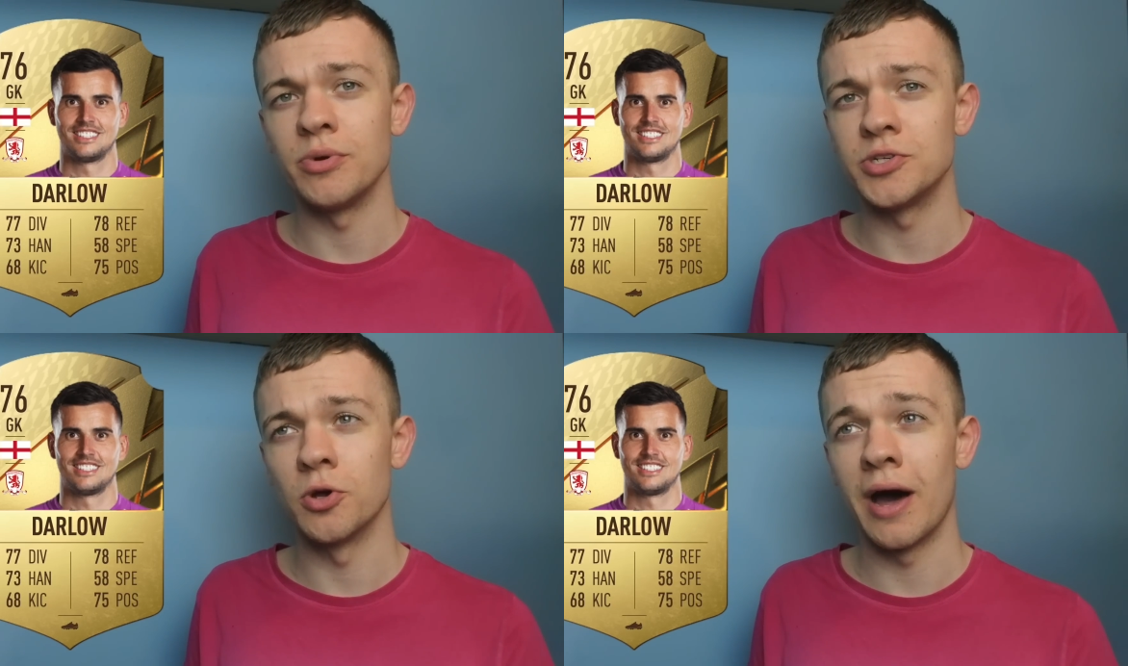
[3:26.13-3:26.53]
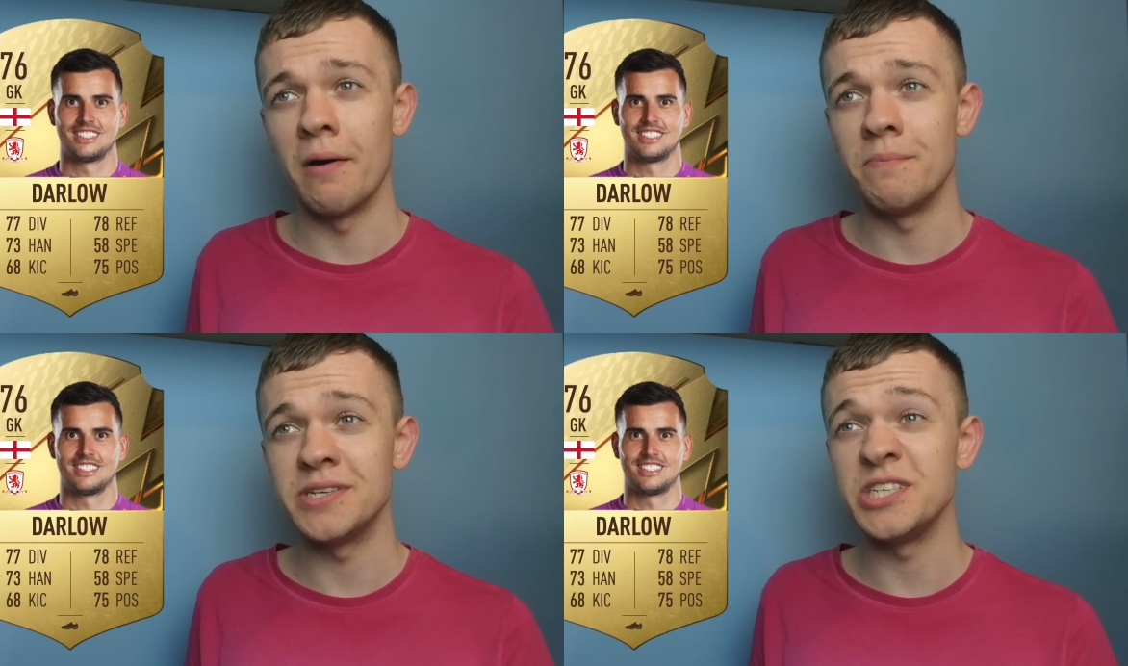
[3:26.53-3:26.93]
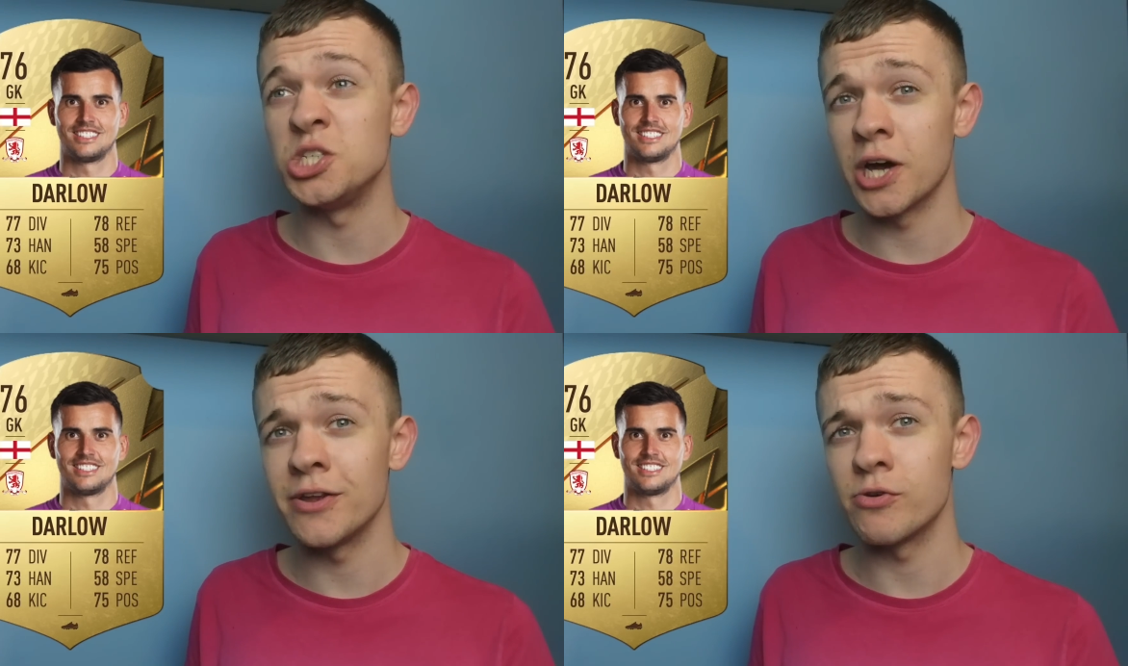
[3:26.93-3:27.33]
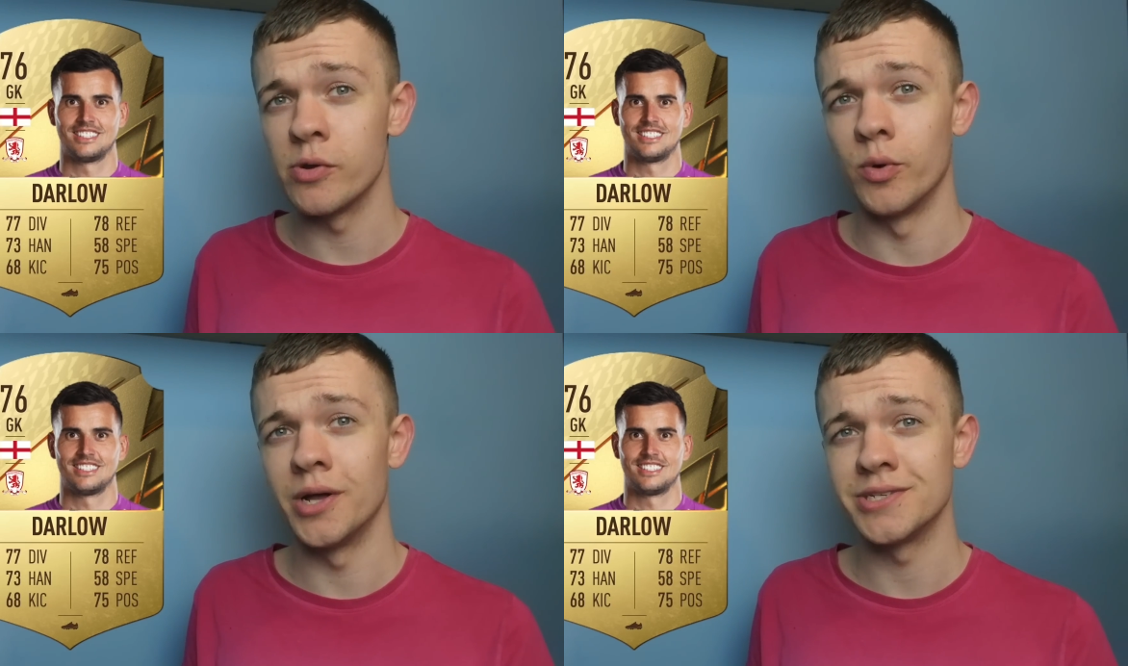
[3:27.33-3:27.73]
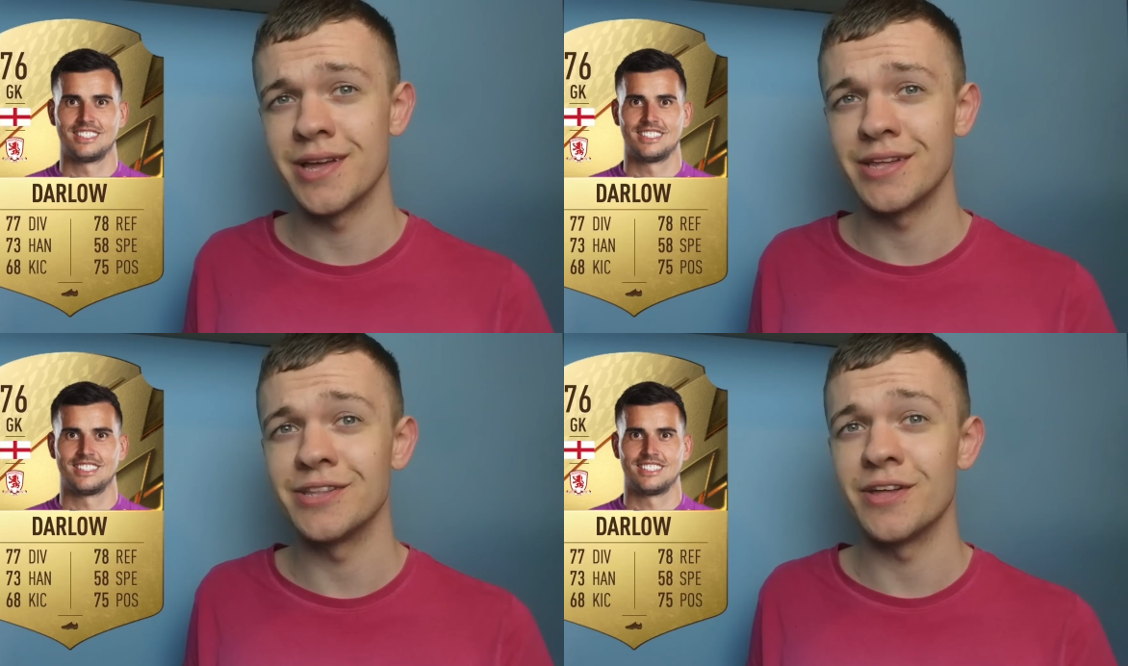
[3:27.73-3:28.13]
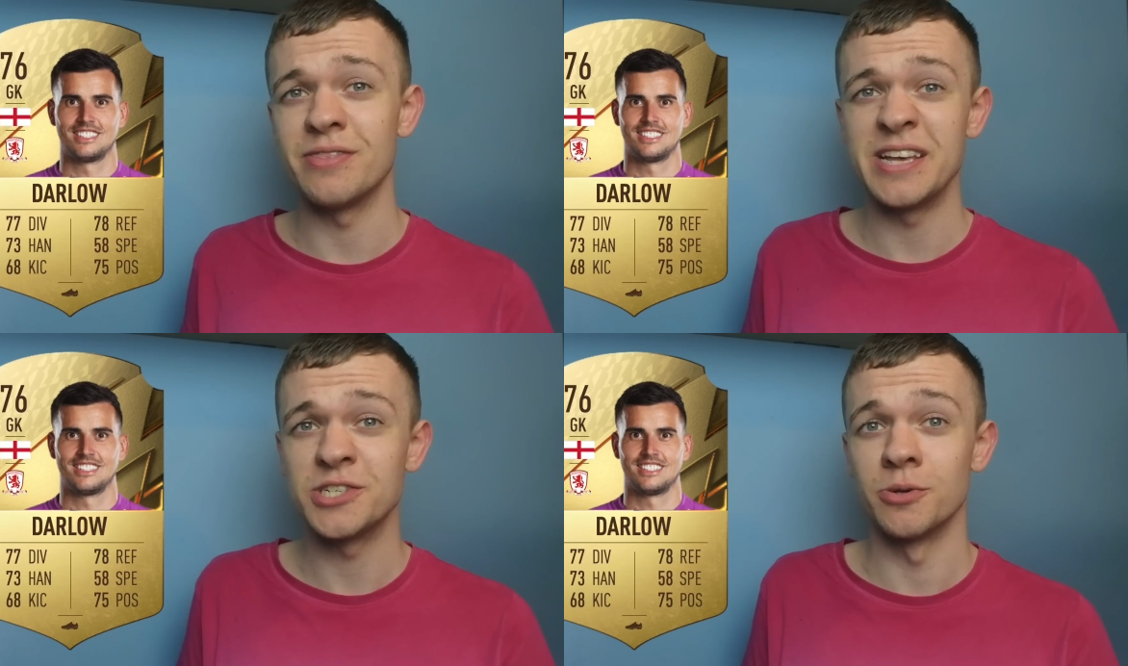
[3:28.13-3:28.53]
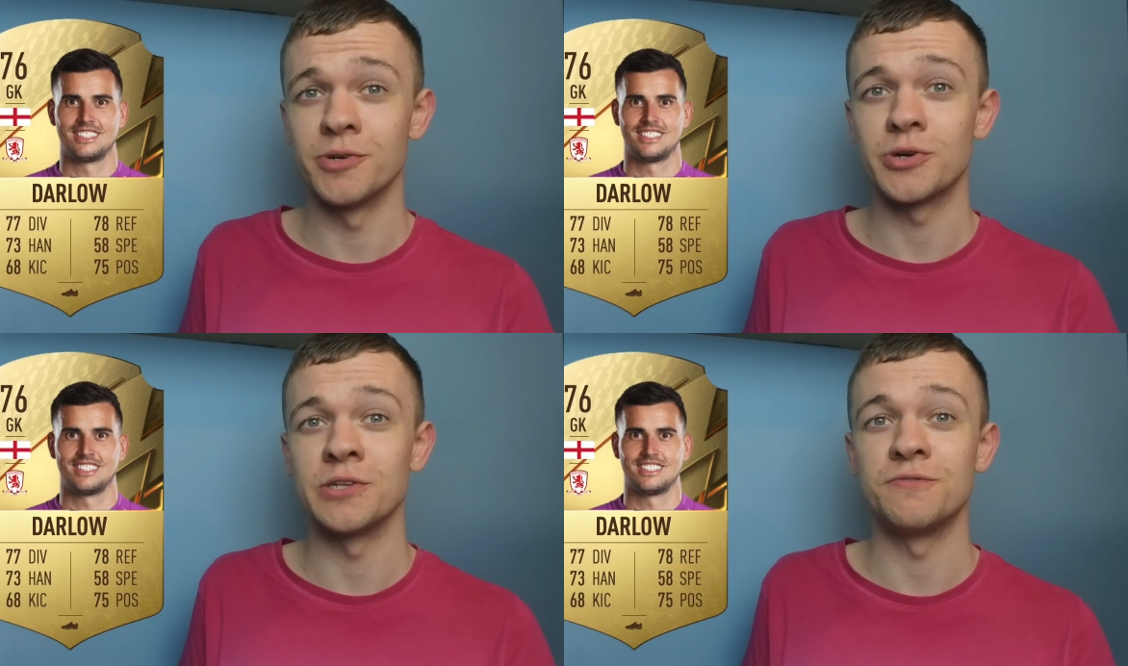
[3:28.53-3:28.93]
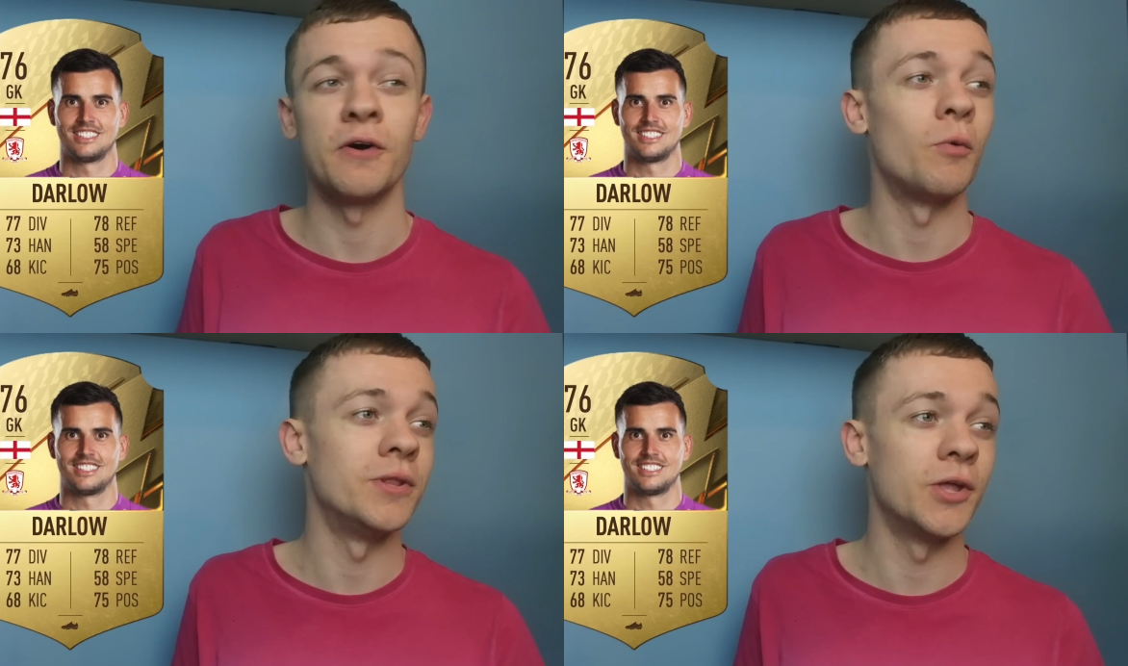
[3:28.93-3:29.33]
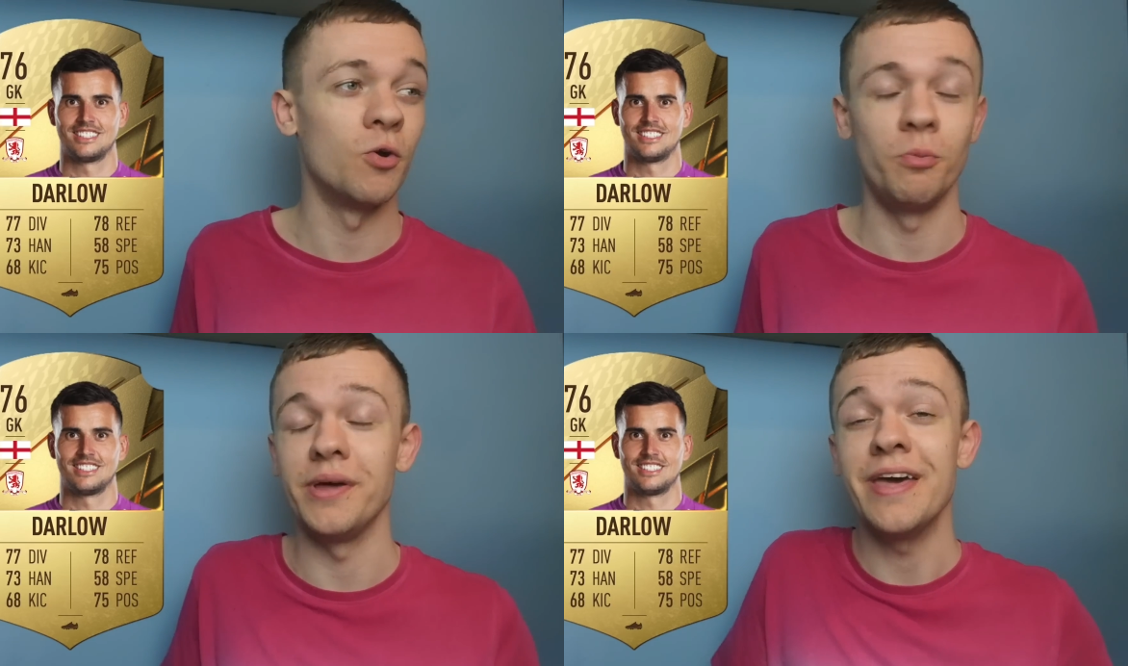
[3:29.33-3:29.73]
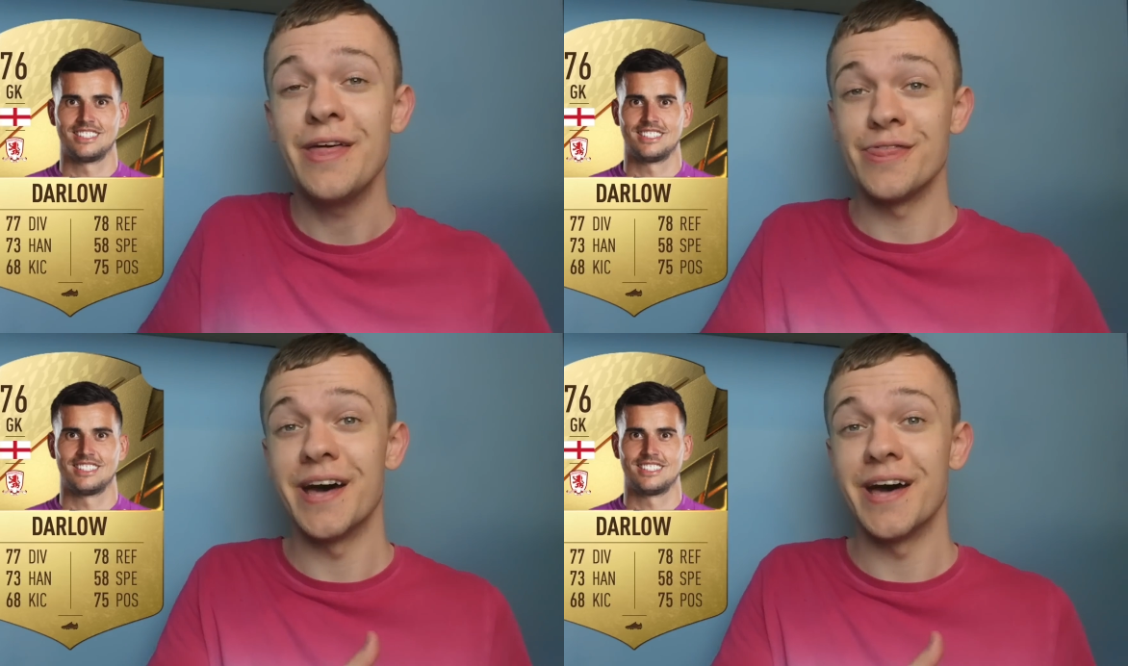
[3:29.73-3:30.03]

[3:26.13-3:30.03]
Speaker 1: We saw how busy January was, and I think that this summer transfer window will be